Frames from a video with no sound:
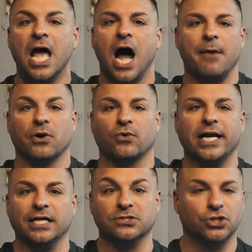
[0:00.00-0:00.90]
I'm
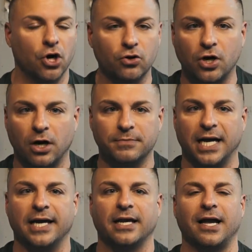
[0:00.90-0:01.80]
already low carb
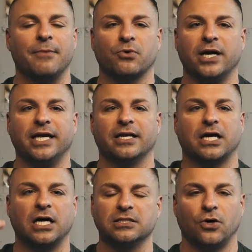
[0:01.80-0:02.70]
dieting. I'm already in a
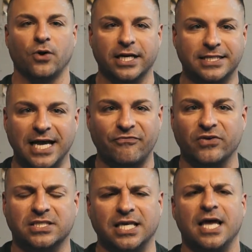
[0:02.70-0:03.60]
caloric
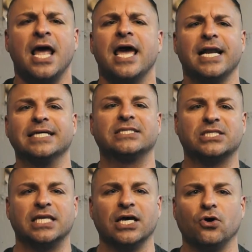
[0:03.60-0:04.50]
deficit, and I
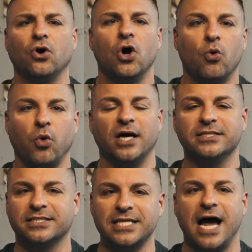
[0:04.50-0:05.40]
still
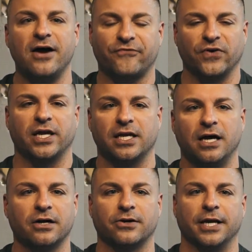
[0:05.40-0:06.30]
was not freaking
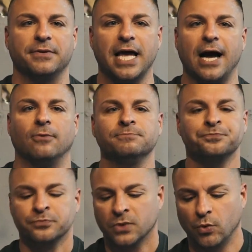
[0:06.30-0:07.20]
hungry. Now,
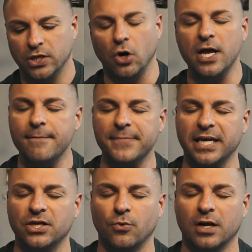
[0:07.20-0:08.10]
with
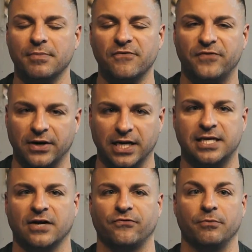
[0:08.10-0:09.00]
Yohimbine, you want to be very
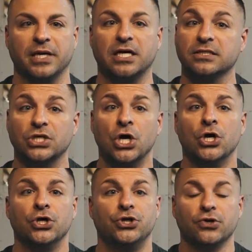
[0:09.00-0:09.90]
careful because
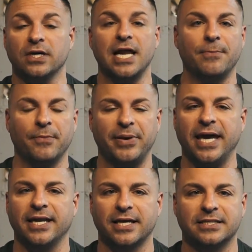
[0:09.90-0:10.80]
you can have a
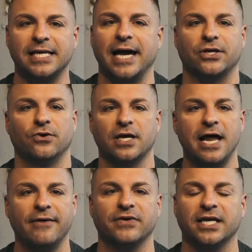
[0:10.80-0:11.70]
panic attack. You can
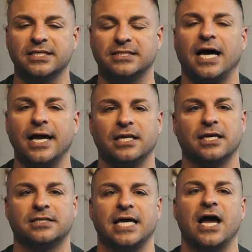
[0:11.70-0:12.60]
have an
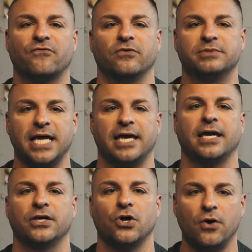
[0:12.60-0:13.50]
anxiety attack from
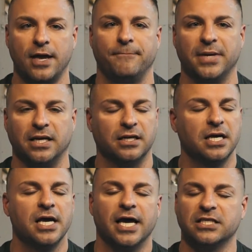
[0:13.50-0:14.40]
taking Yohimbine.
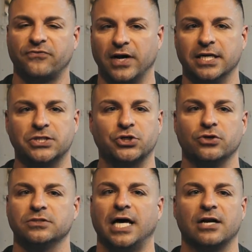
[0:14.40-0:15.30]
It's very
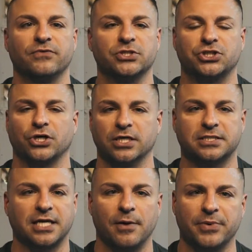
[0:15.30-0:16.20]
true. A lot of
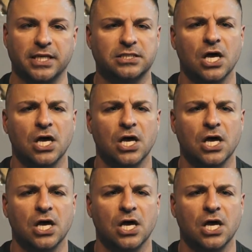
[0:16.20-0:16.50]
insurance companies